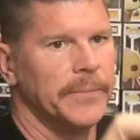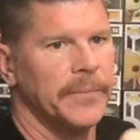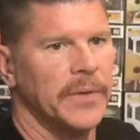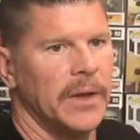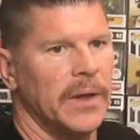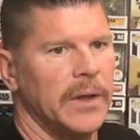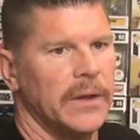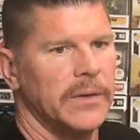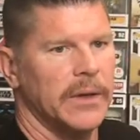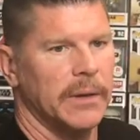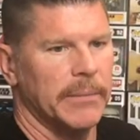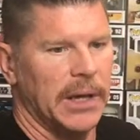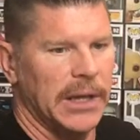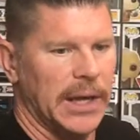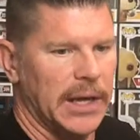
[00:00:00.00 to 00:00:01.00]
I think
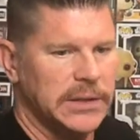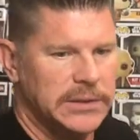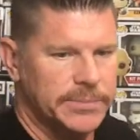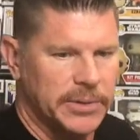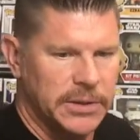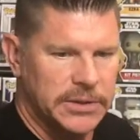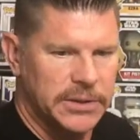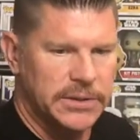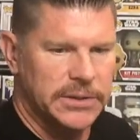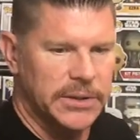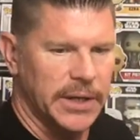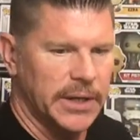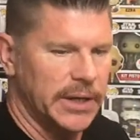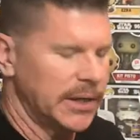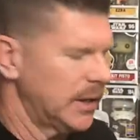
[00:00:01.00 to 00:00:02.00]
my last purchase,
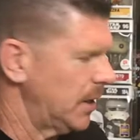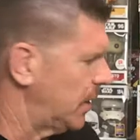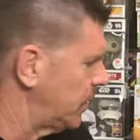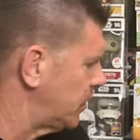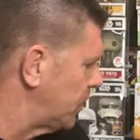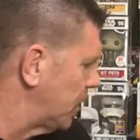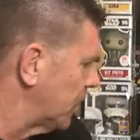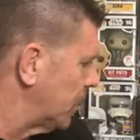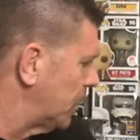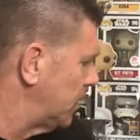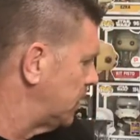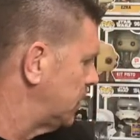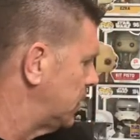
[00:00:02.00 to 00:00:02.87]
I didn't get a sticker.